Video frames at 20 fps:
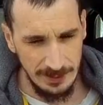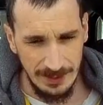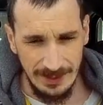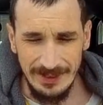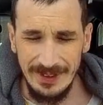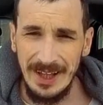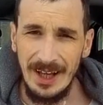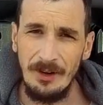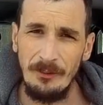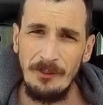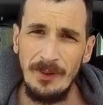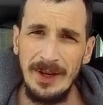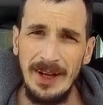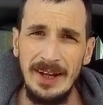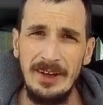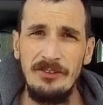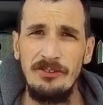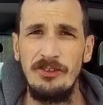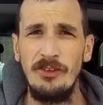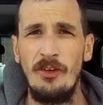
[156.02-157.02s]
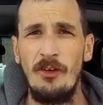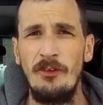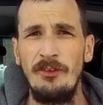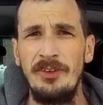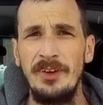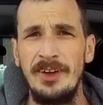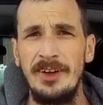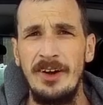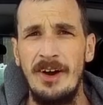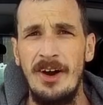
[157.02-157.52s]
Now, when I sold
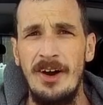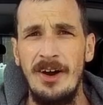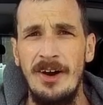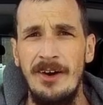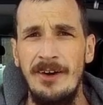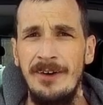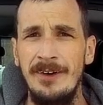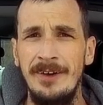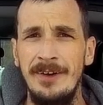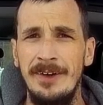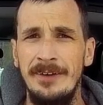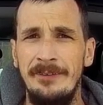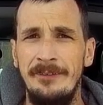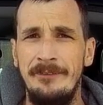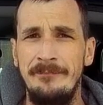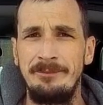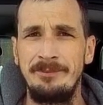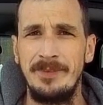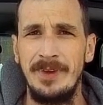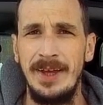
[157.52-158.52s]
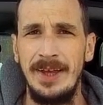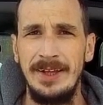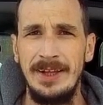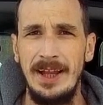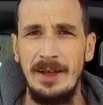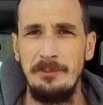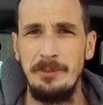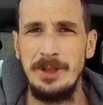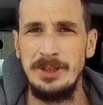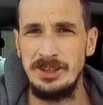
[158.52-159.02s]
the car, and
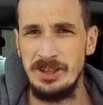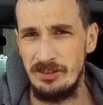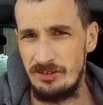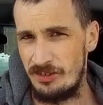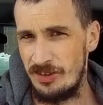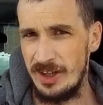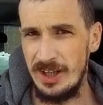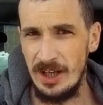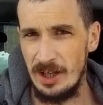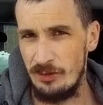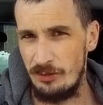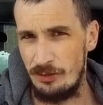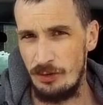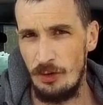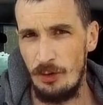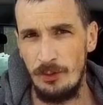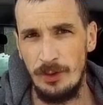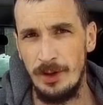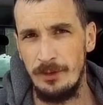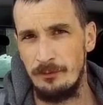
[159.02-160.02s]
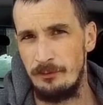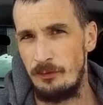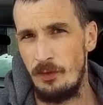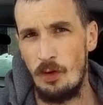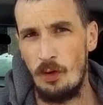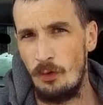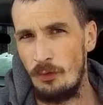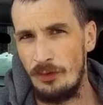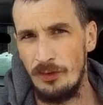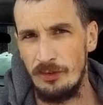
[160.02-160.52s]
let me just say, I sold it
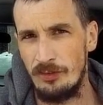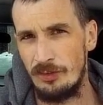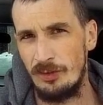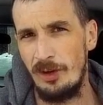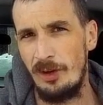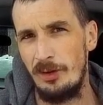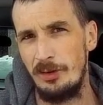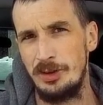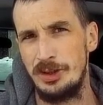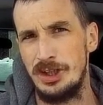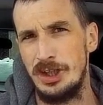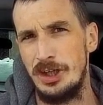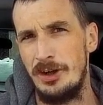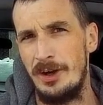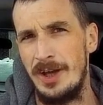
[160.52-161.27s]
full disclosure.